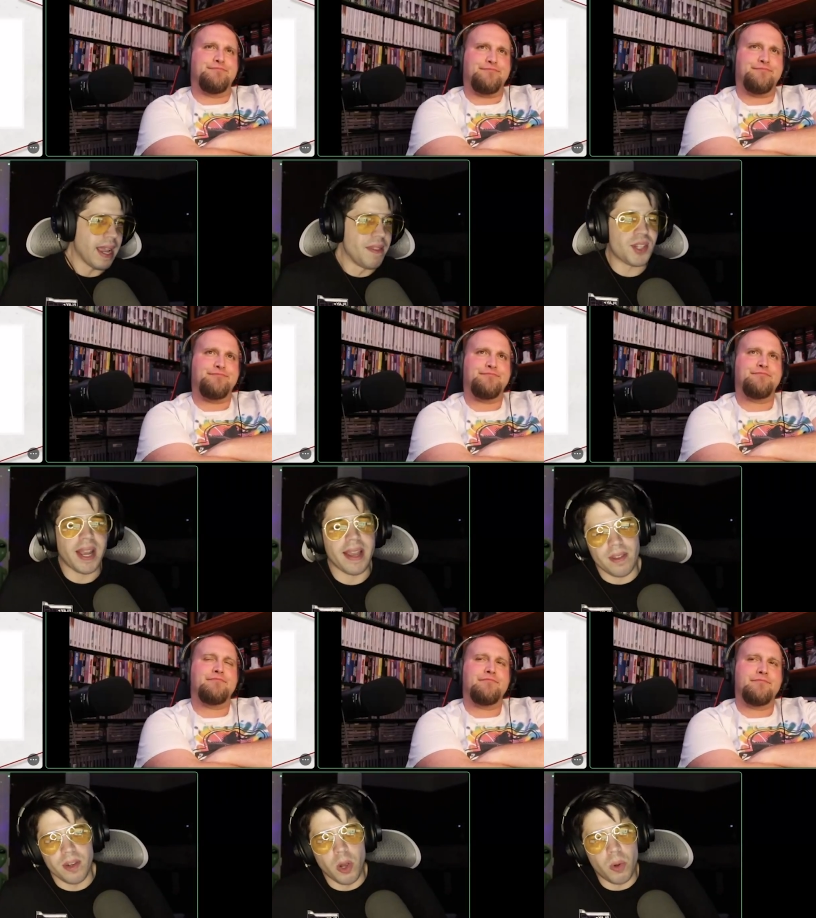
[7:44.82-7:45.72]
Speaker 1: And this guy,
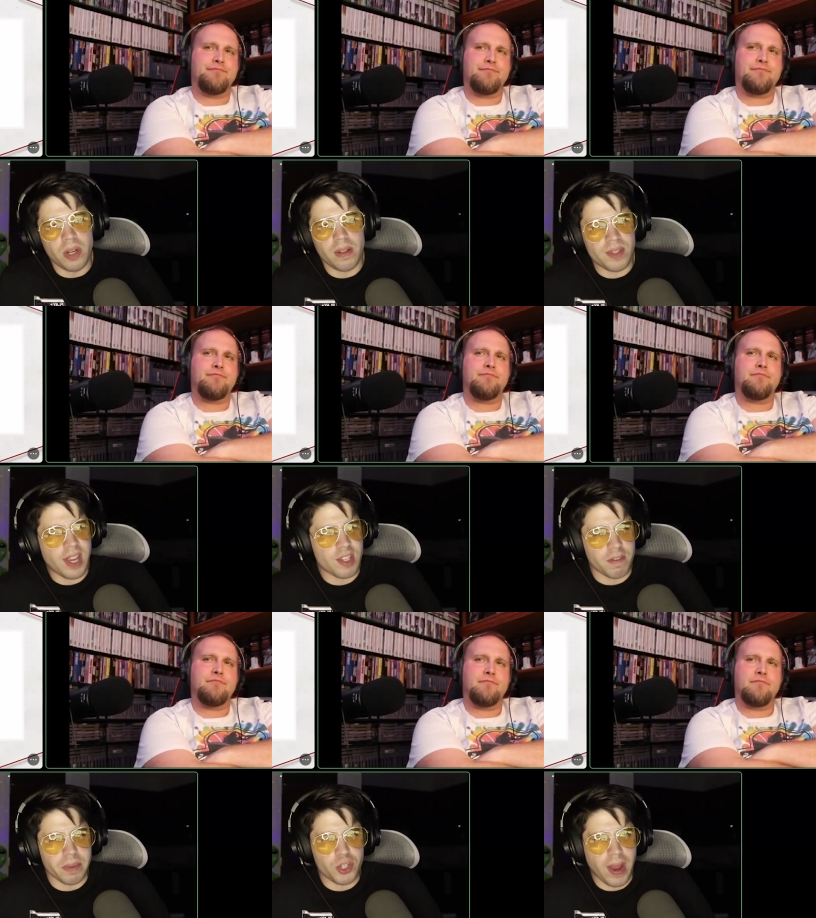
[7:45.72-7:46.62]
no, this guy's
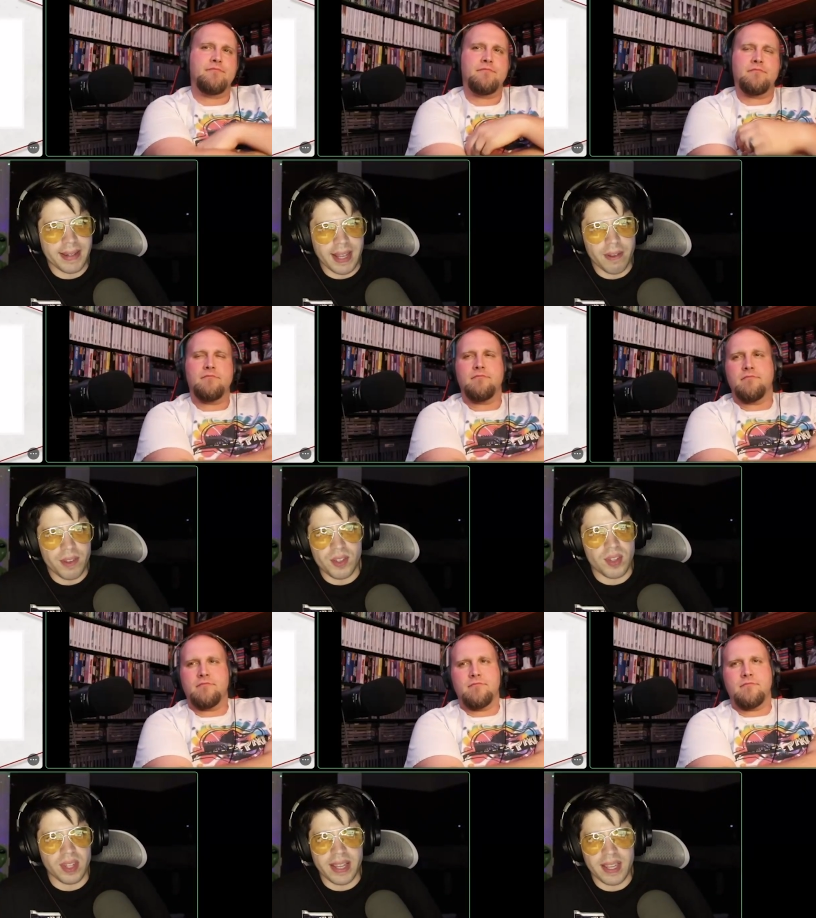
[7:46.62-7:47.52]
never been tracked down. This
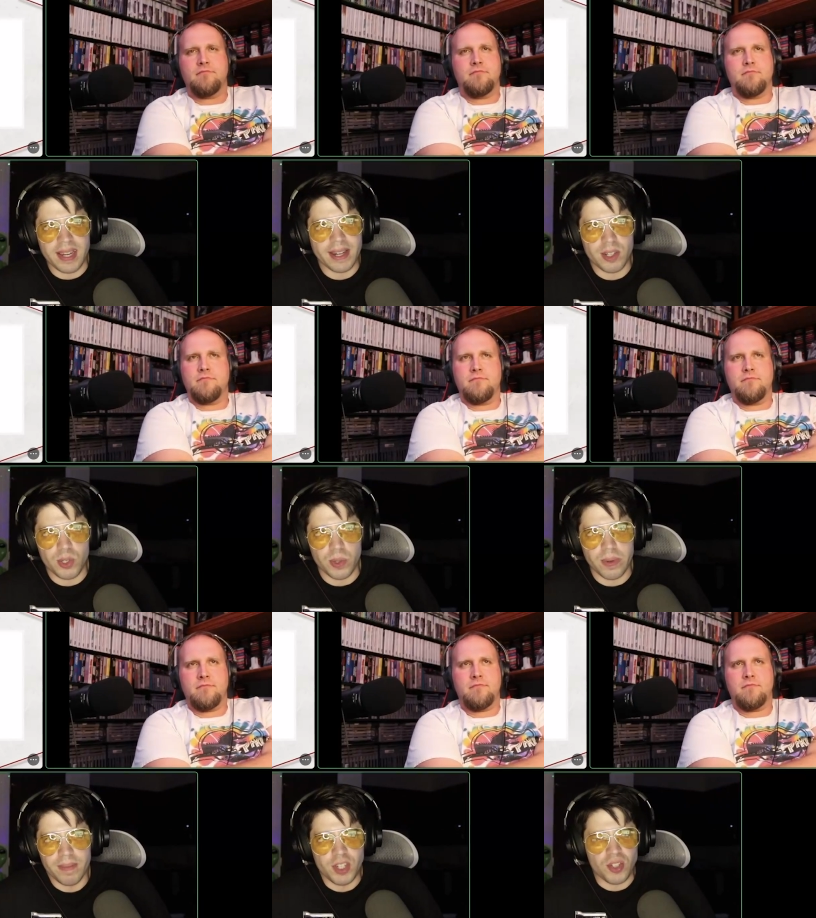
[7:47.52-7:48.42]
isn't like connected
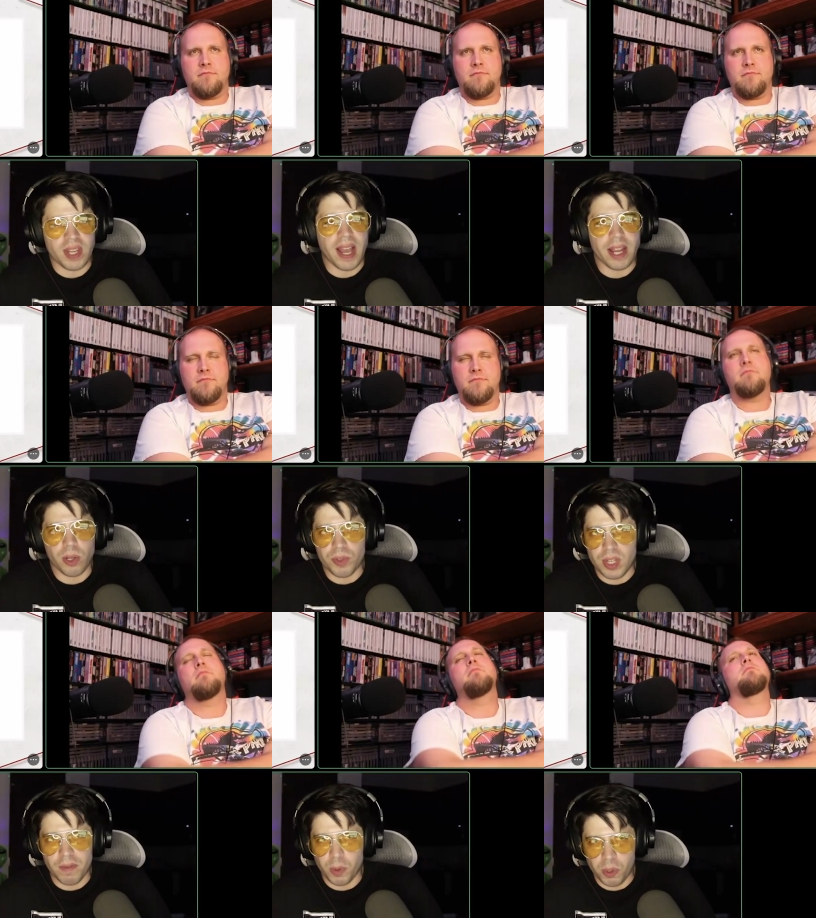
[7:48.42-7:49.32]
to, it's just a guy called
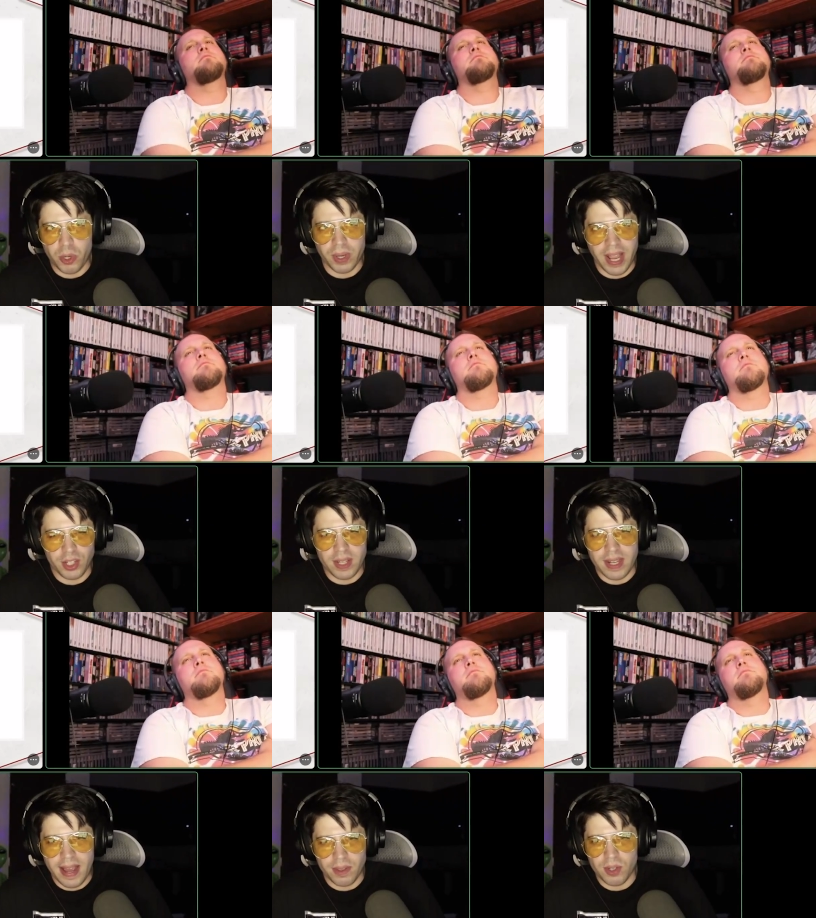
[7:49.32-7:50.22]
Stephen Roach. No one can actually
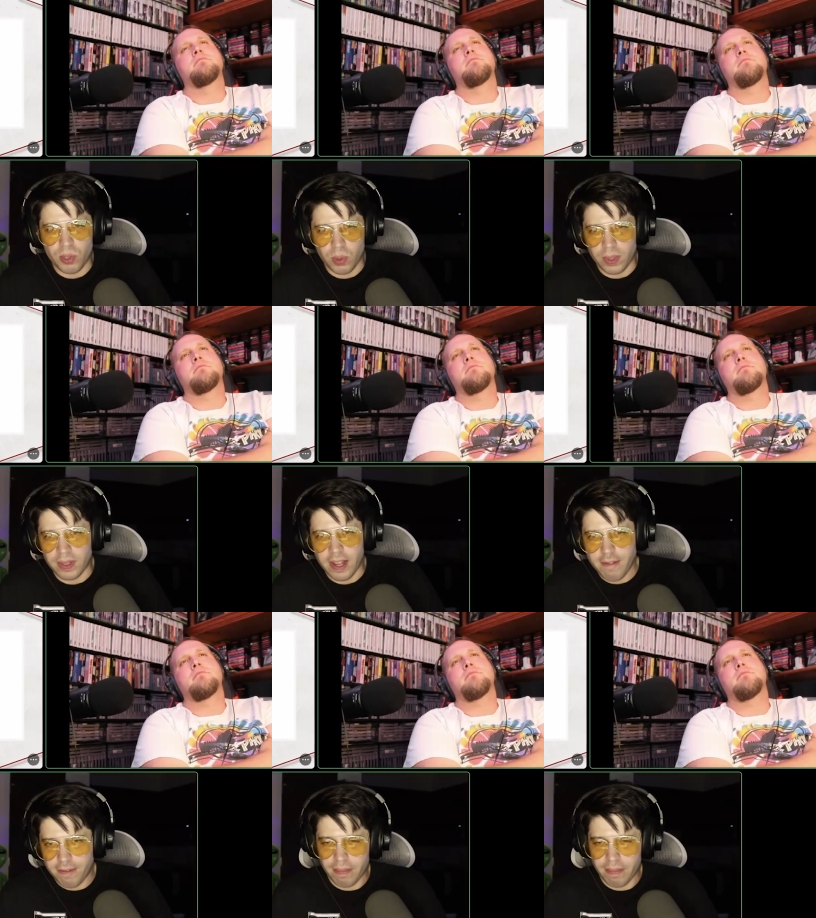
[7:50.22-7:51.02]
connect this to a real life